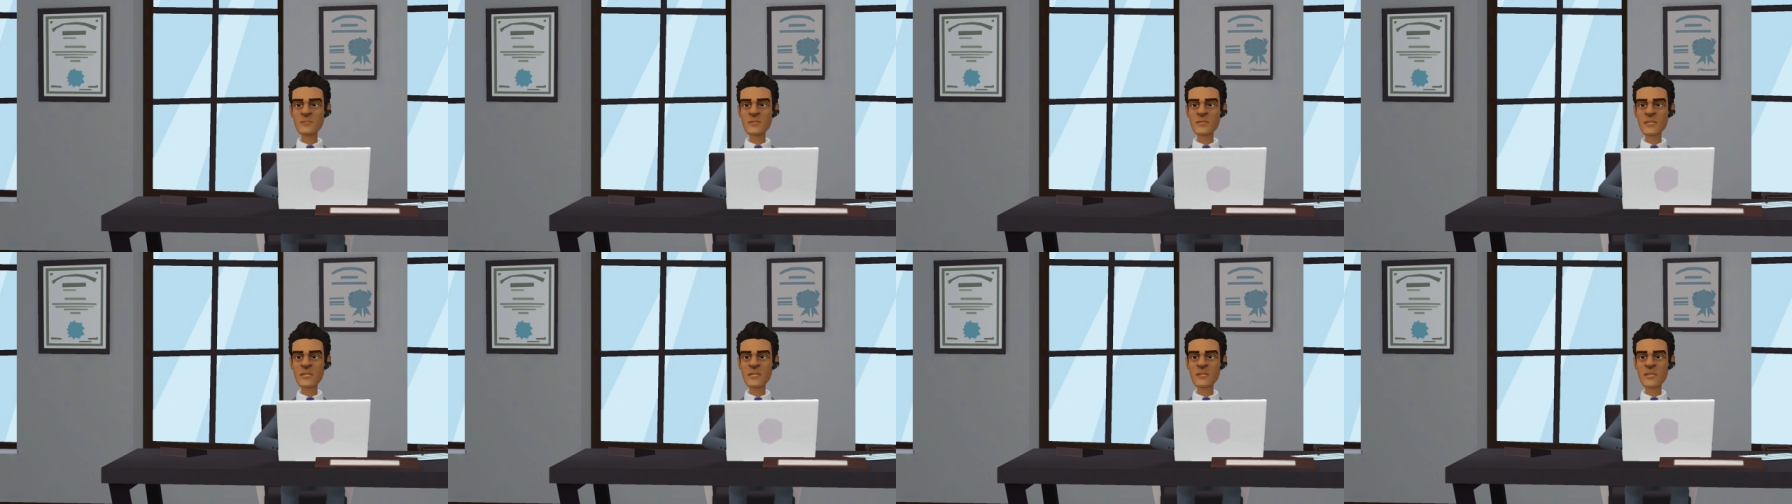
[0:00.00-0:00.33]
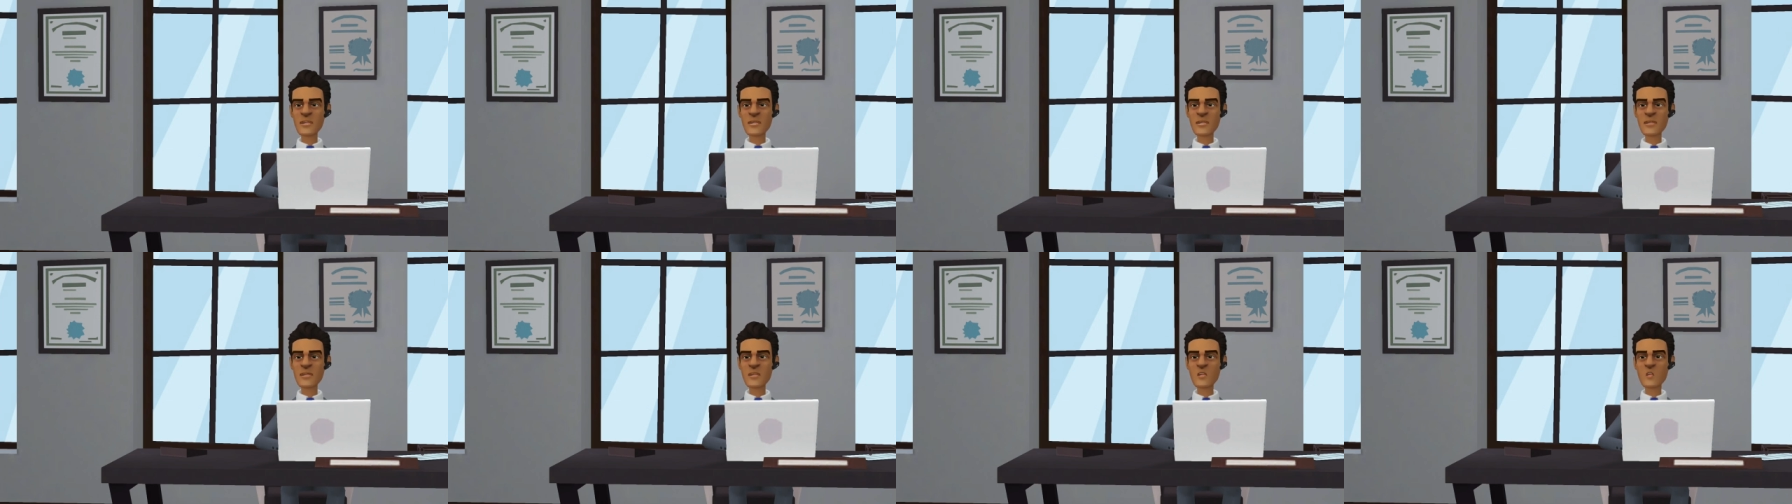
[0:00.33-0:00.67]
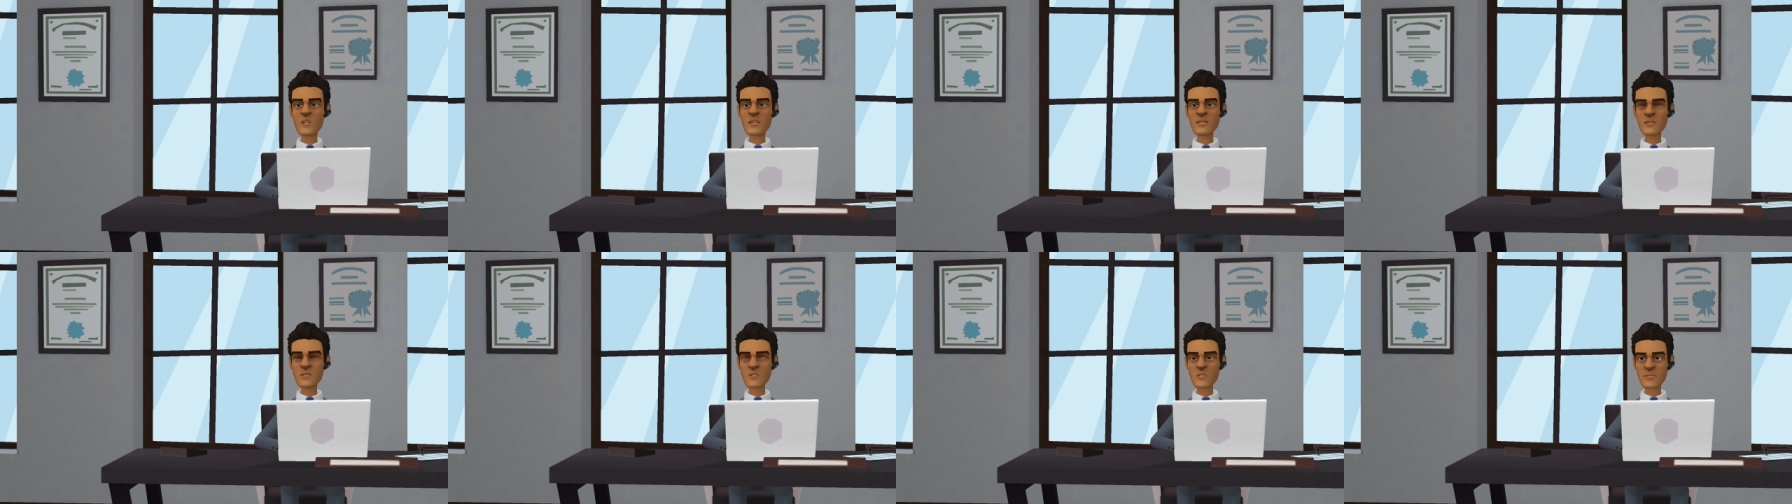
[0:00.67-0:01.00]
next thing
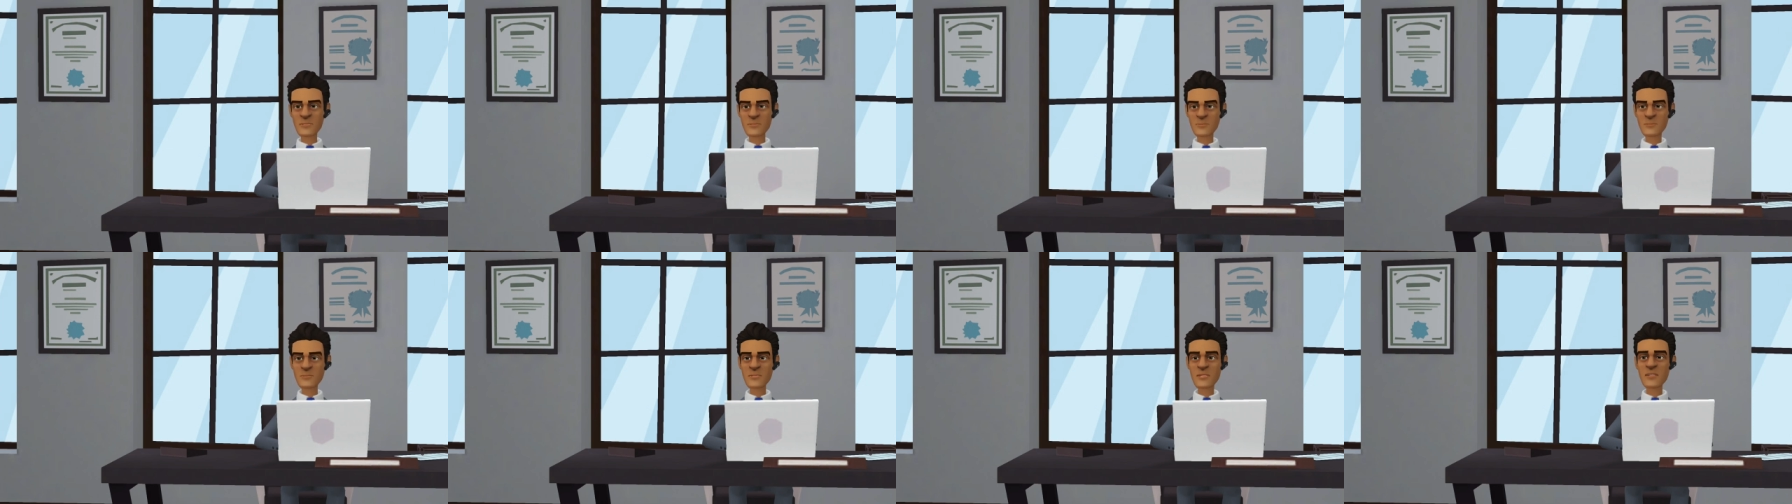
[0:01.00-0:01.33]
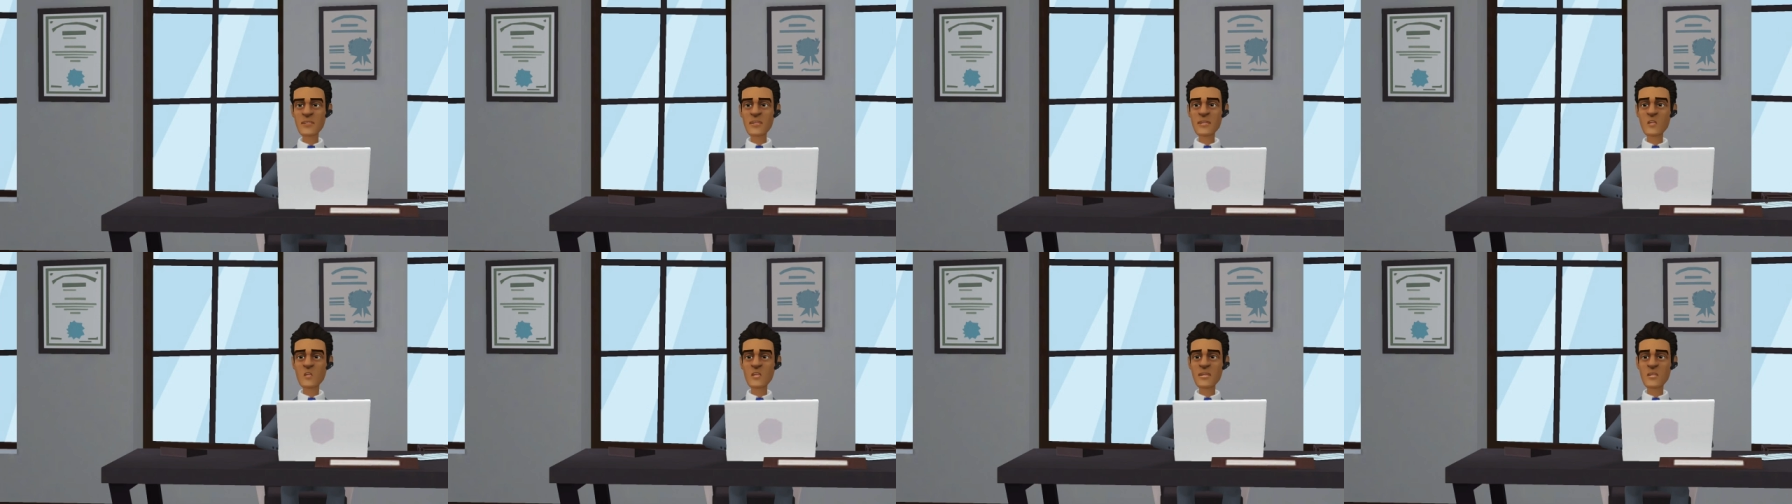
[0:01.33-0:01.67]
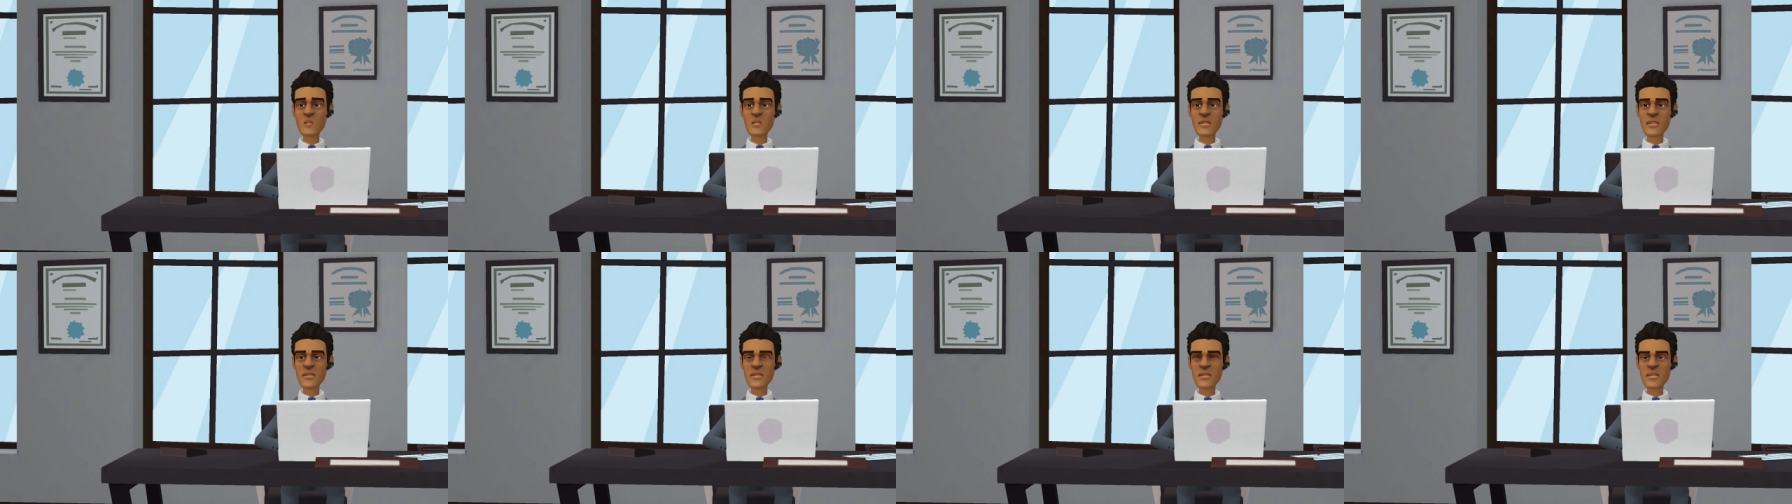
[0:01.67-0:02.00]
you know,
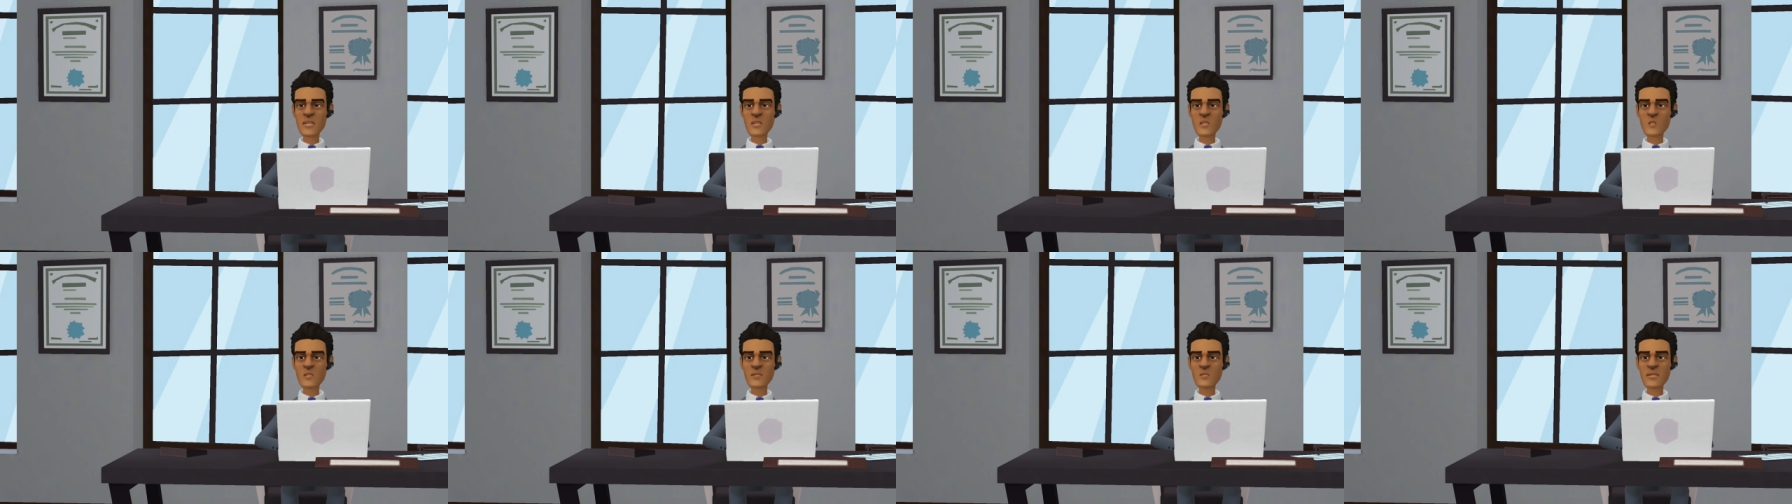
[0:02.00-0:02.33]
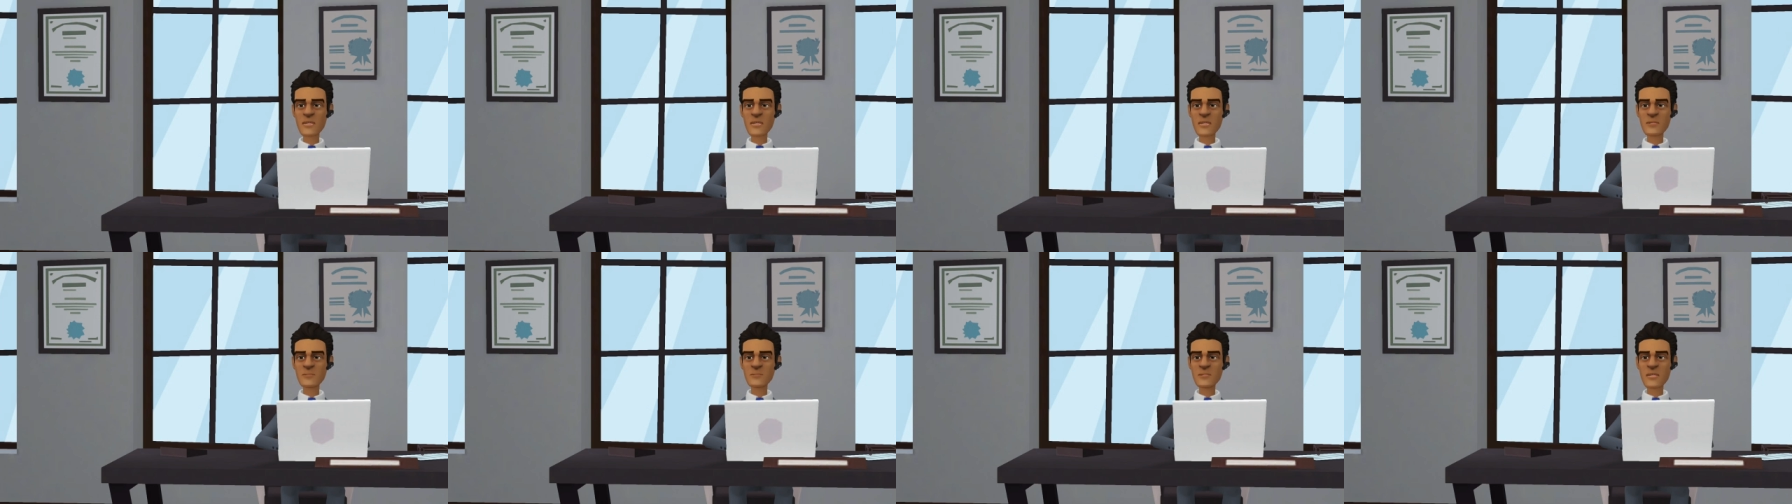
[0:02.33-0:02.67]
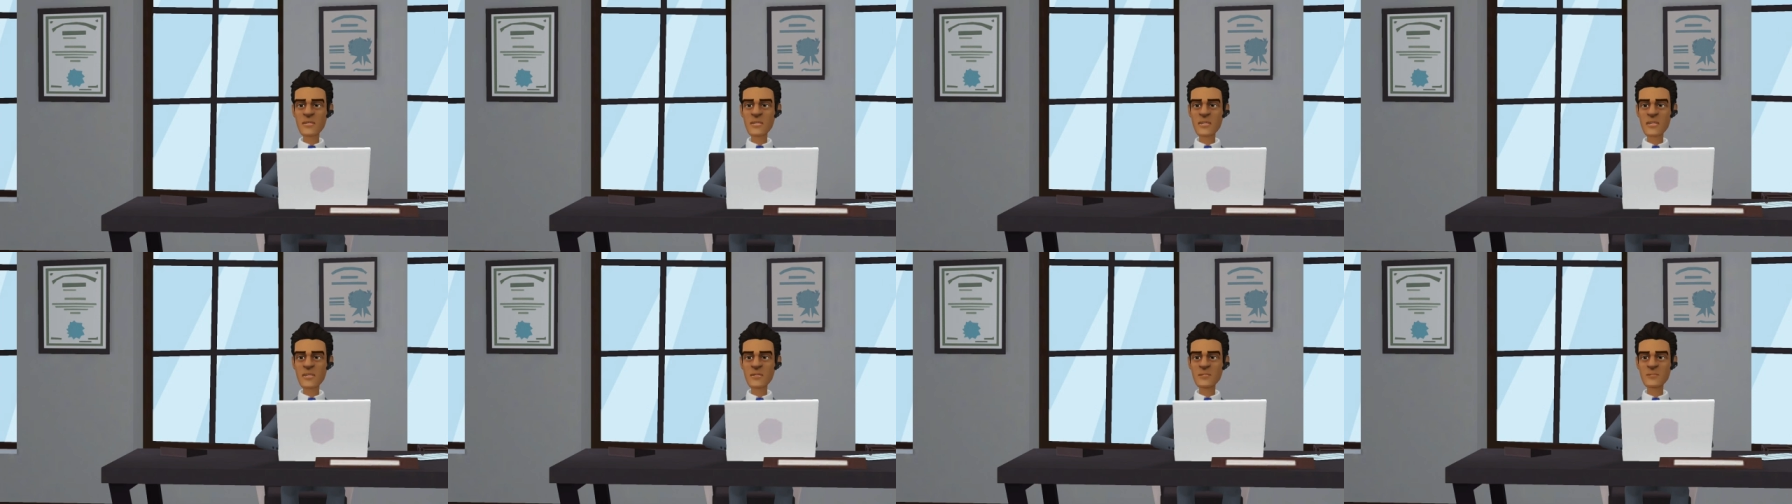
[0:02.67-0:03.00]
everyone will start showing up
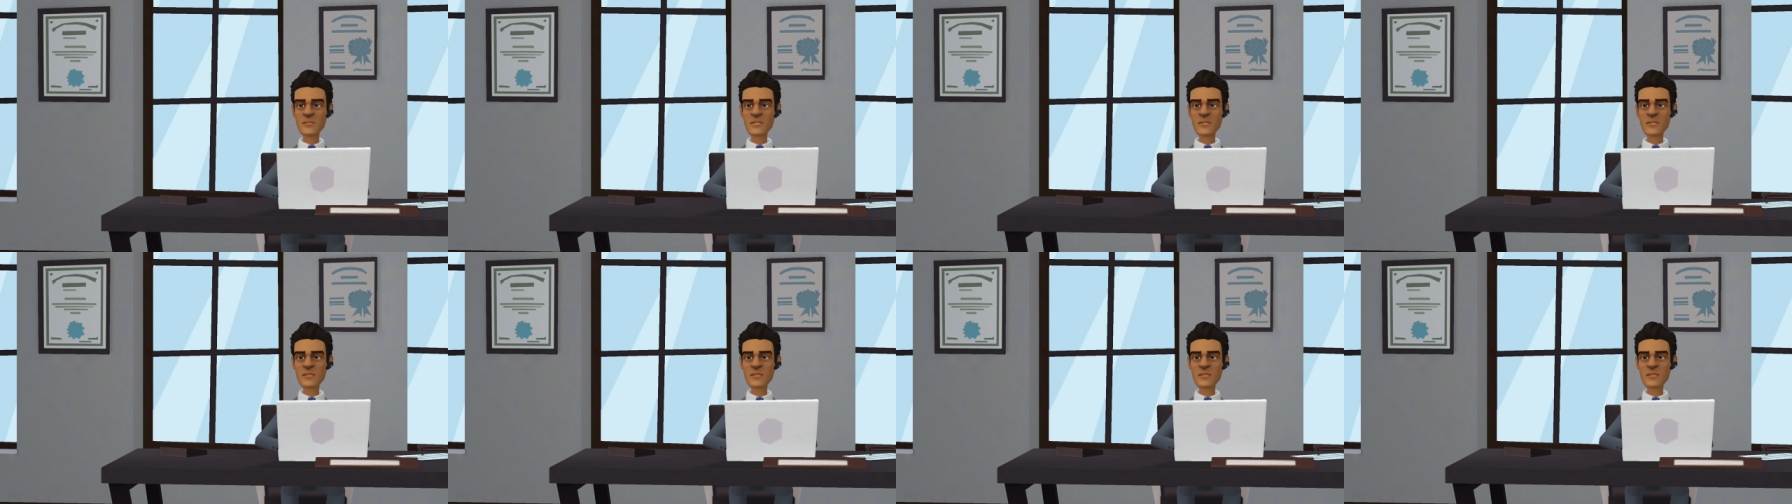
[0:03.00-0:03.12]
late